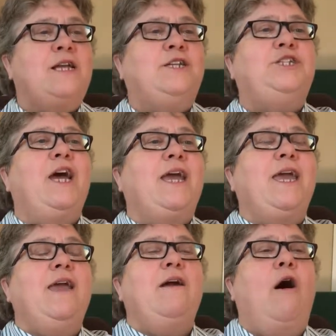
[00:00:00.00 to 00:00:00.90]

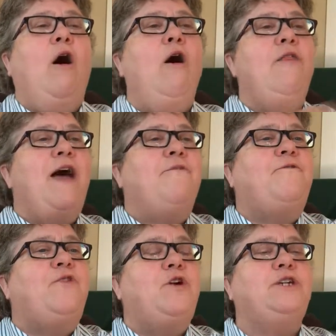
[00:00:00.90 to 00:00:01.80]
Checking all that.
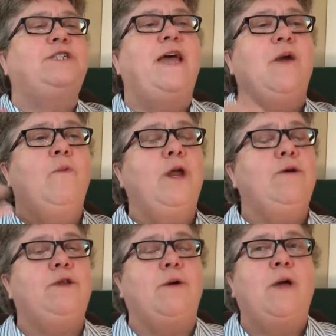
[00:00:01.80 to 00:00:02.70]
First thing, what do
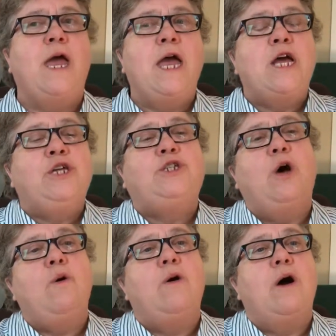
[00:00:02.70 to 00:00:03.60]
you do? So,